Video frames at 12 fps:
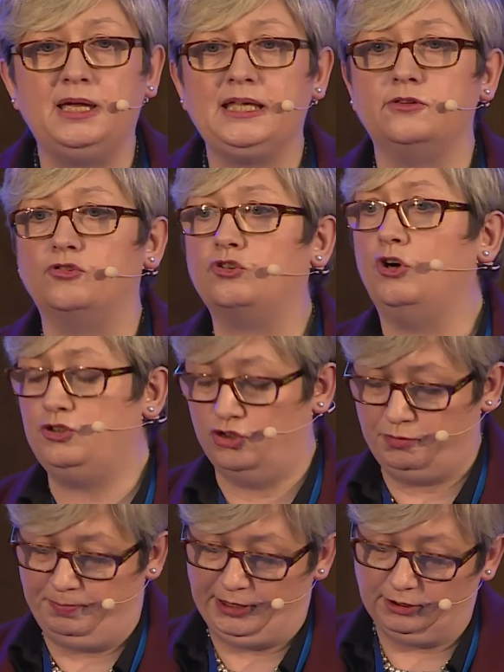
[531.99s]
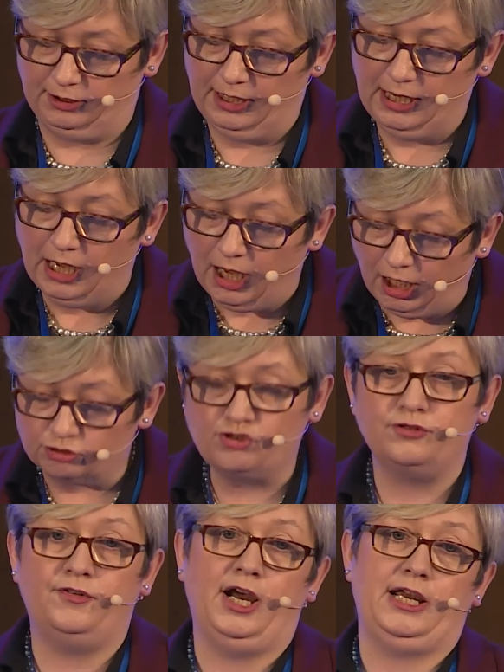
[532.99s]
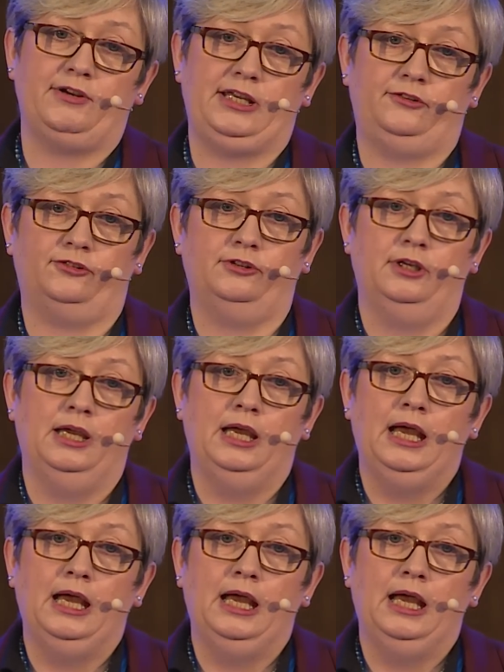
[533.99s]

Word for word: make the Scottish bill ultra vires.